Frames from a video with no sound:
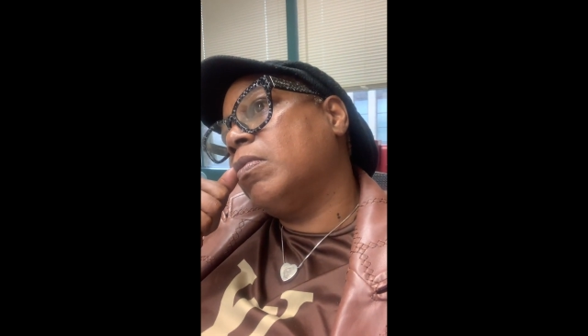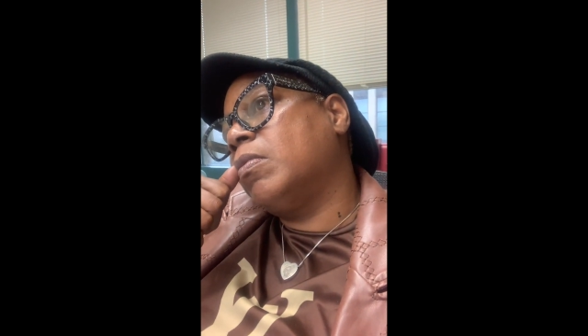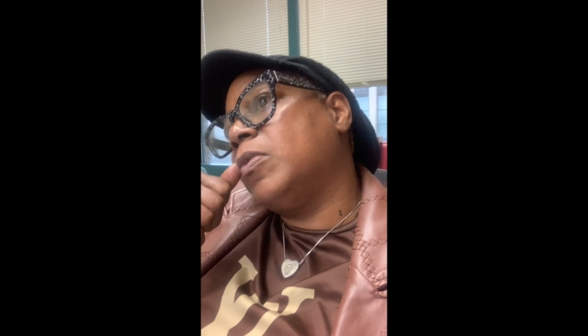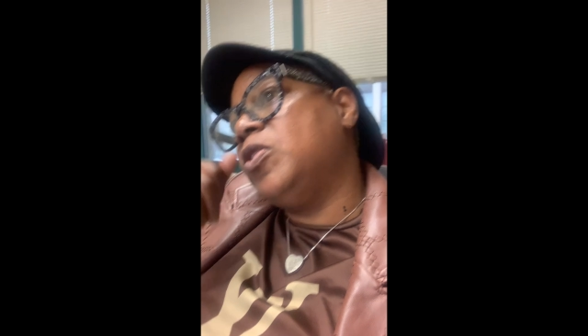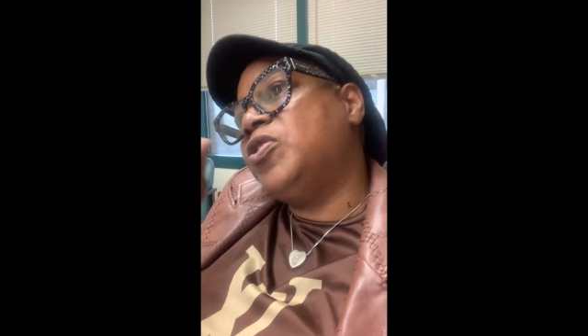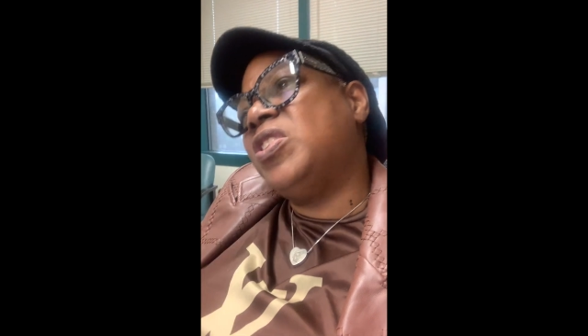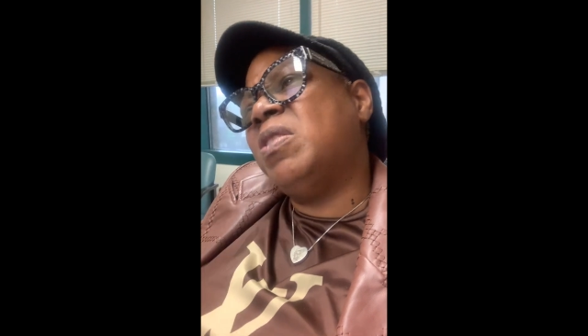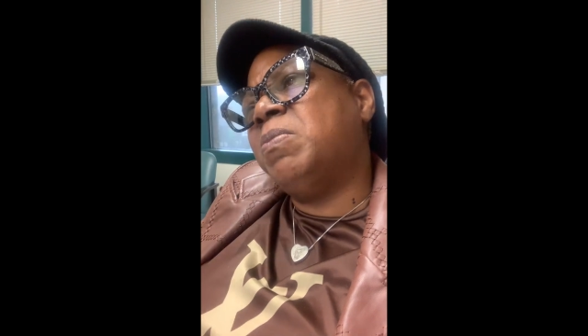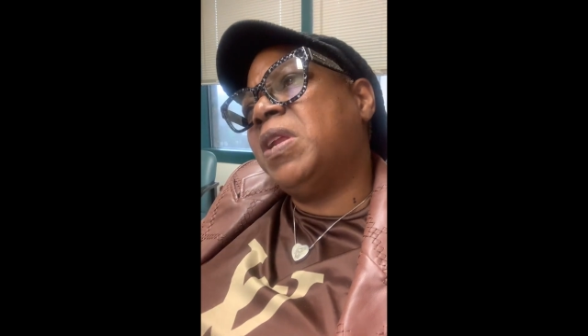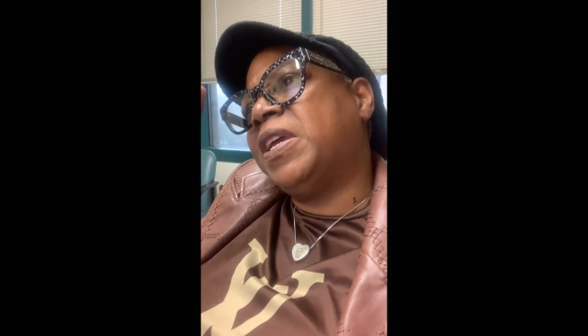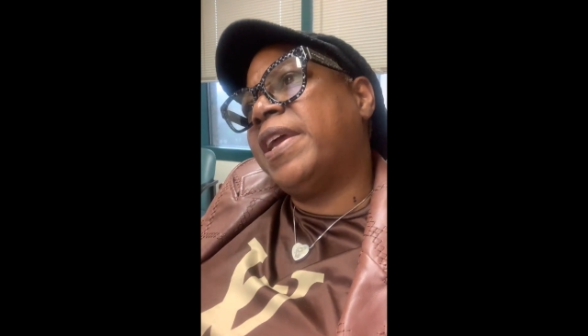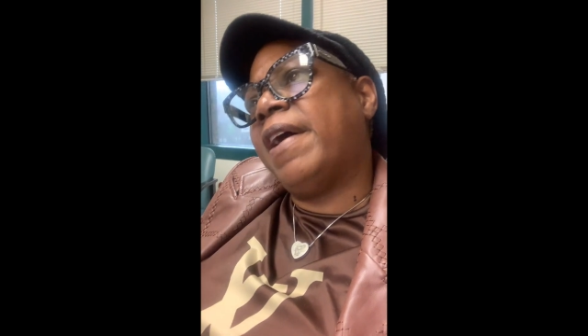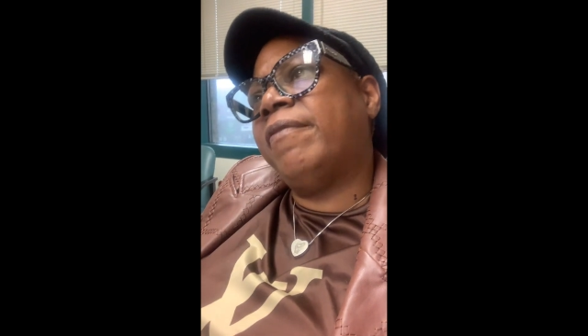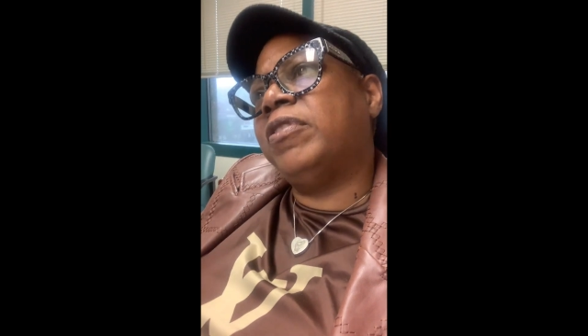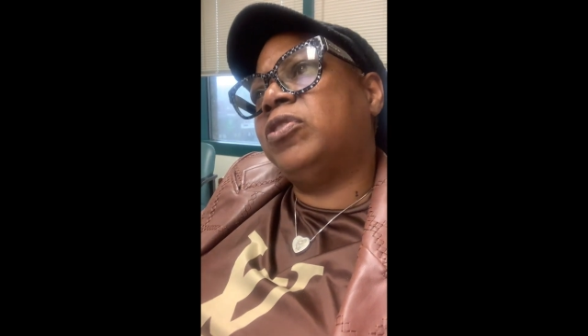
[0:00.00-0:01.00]
You see them in the
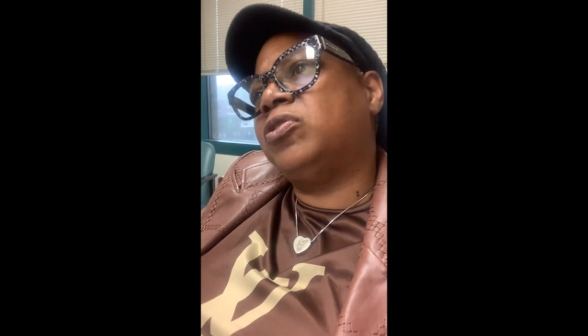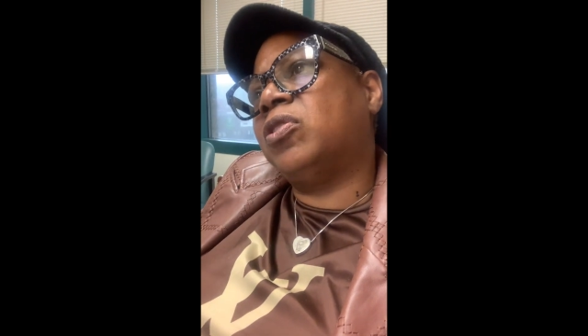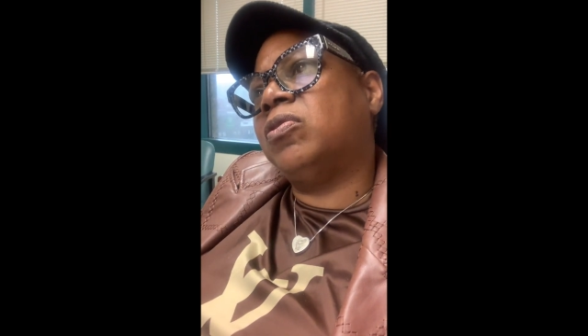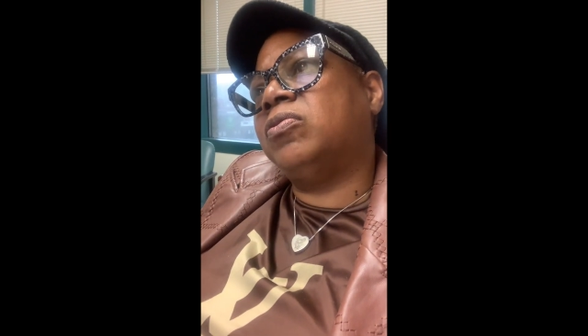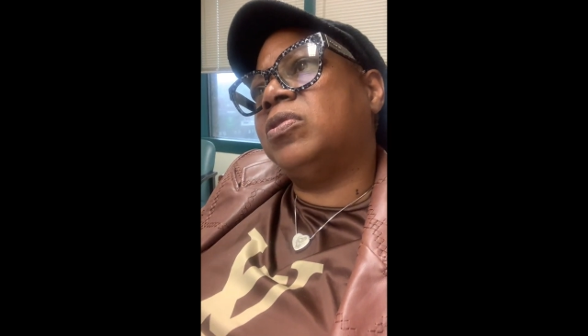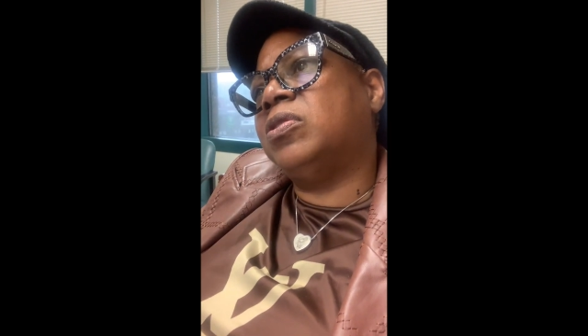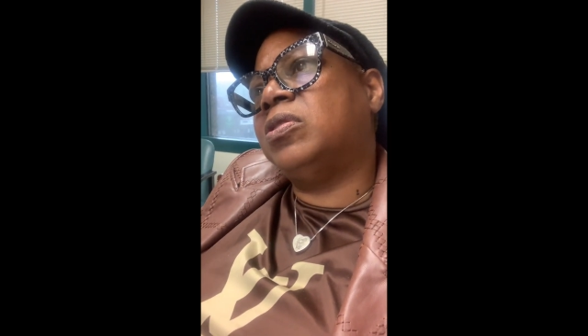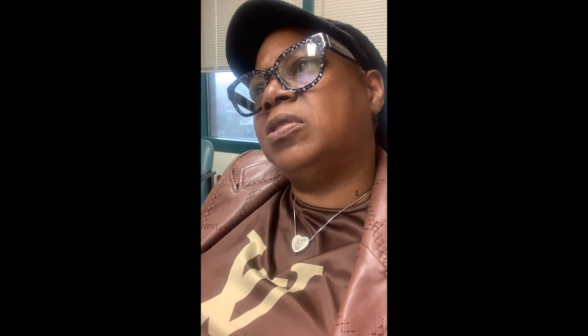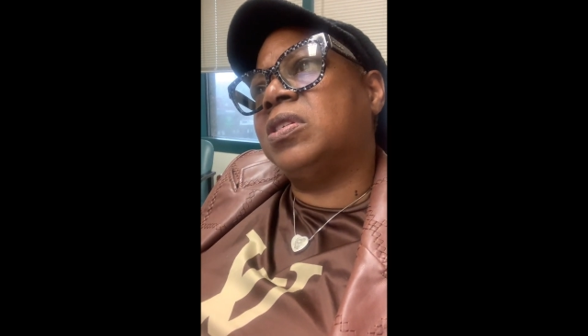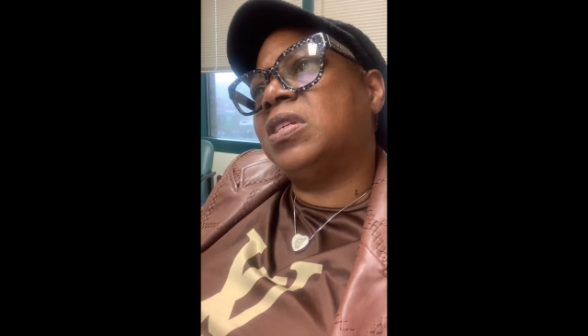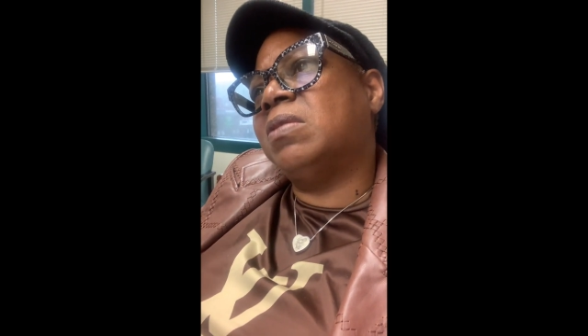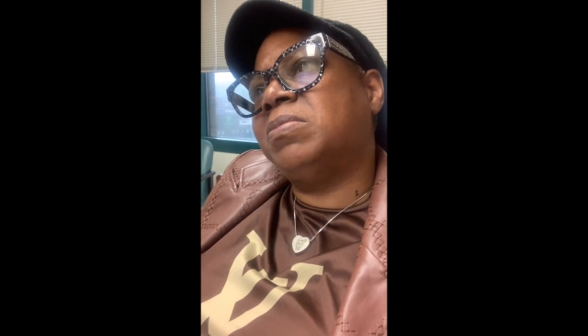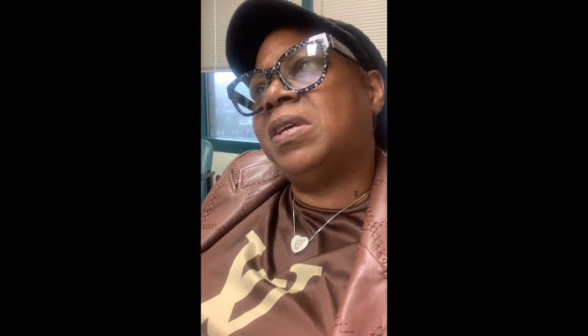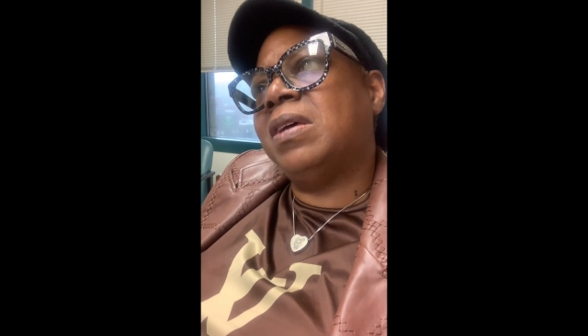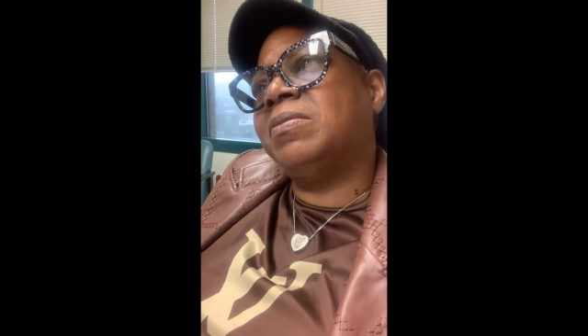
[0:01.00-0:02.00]
Catholic churches and
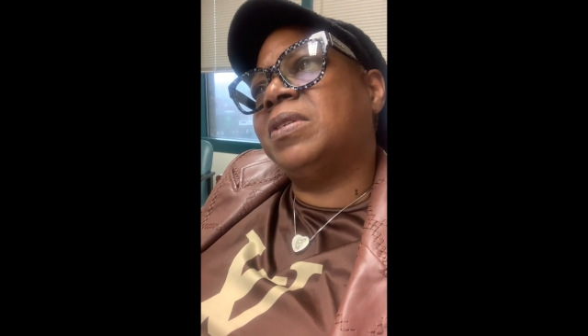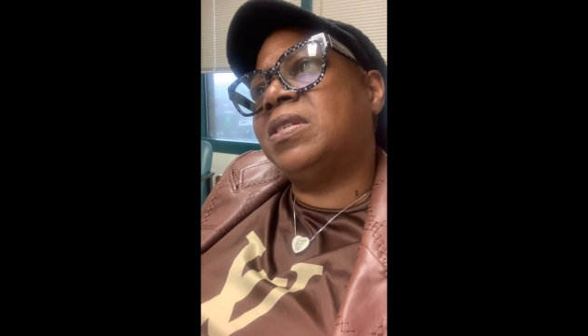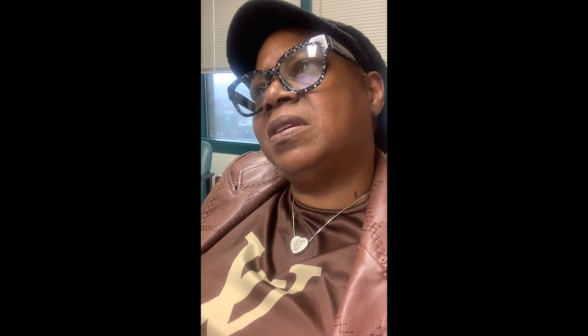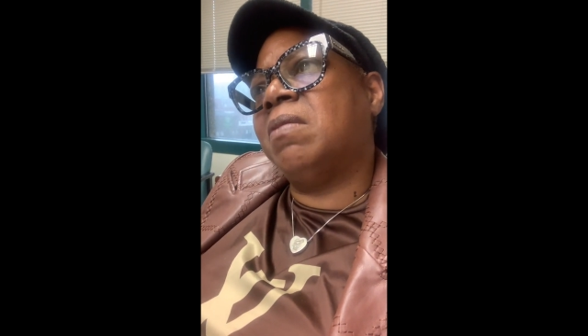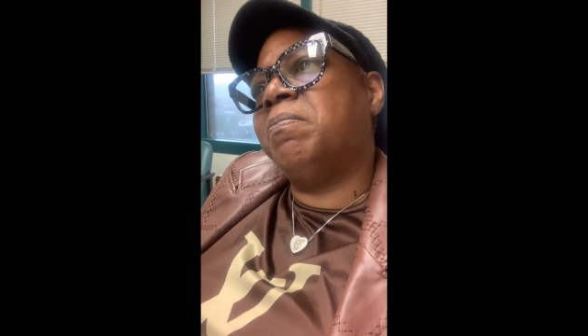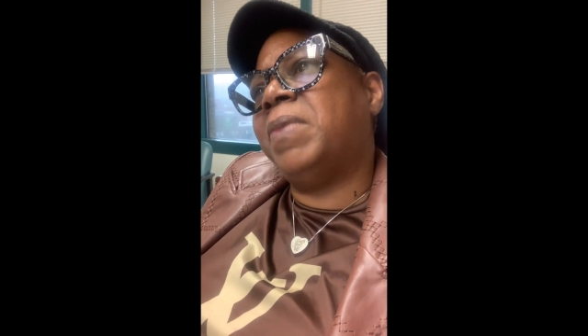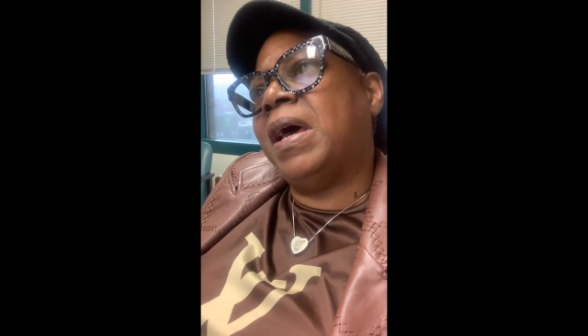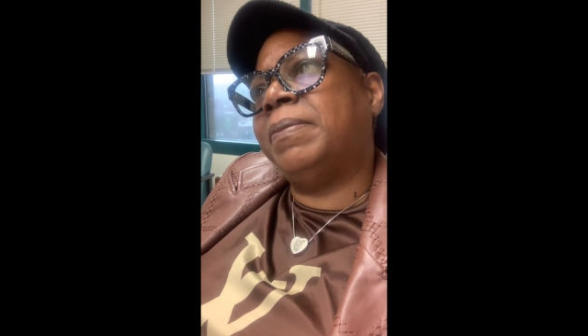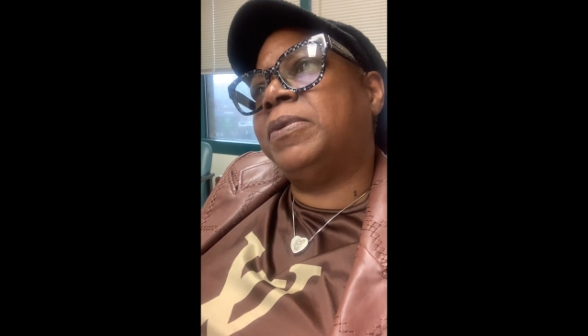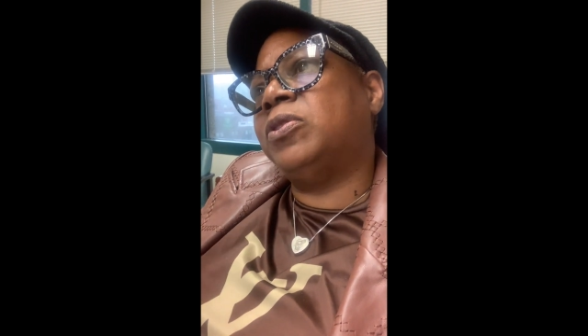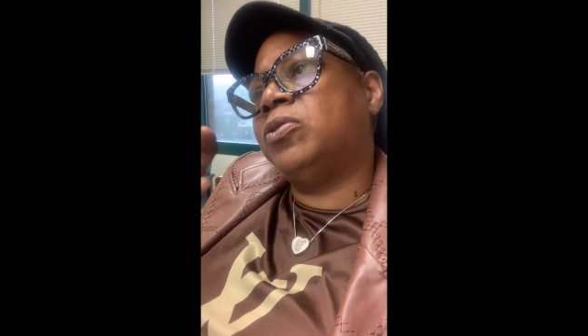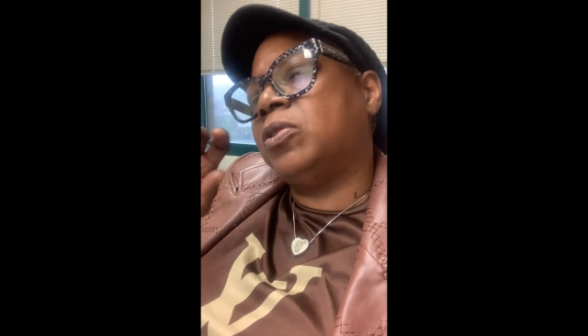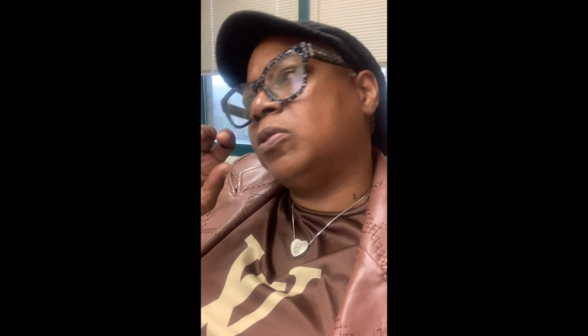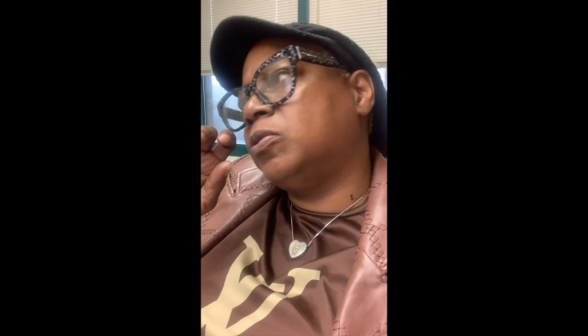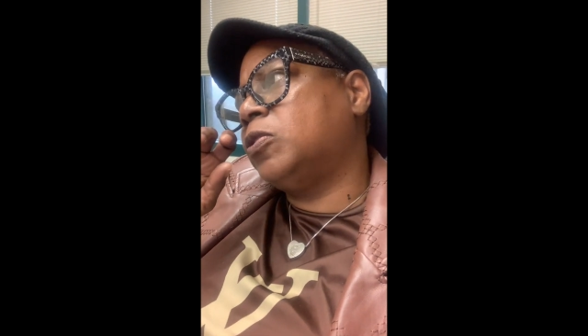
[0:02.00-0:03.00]
sometimes in some
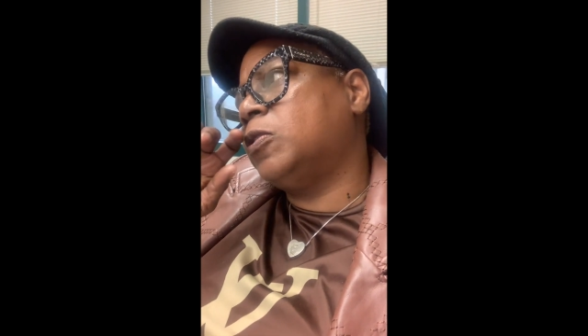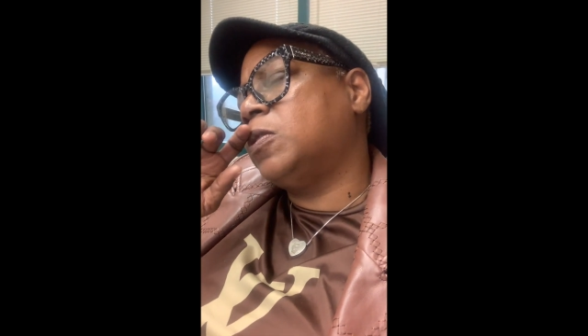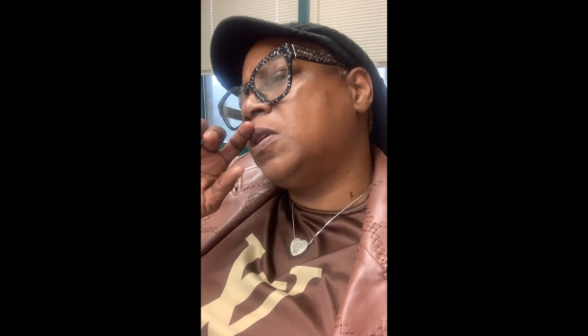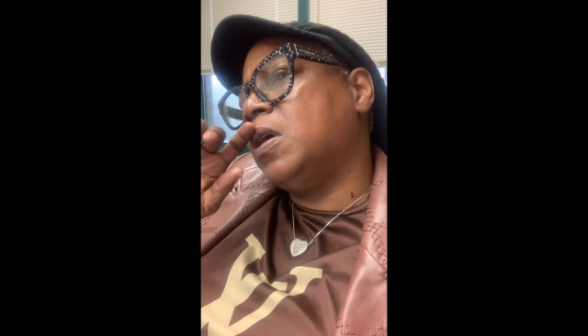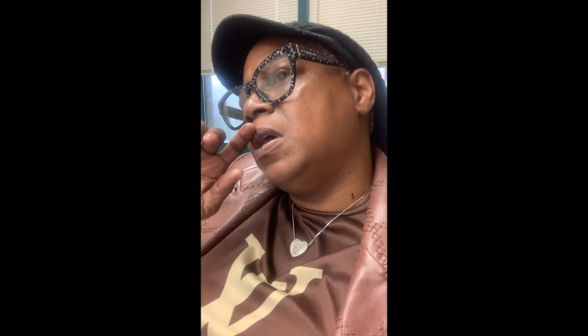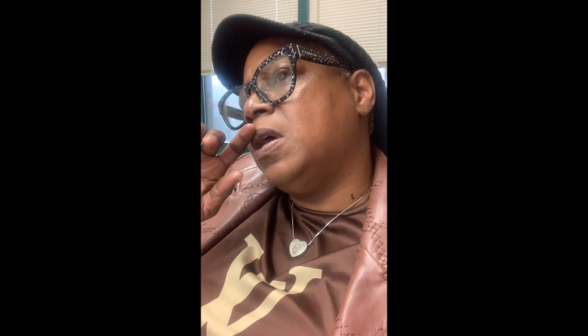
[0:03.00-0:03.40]
Baptist churches.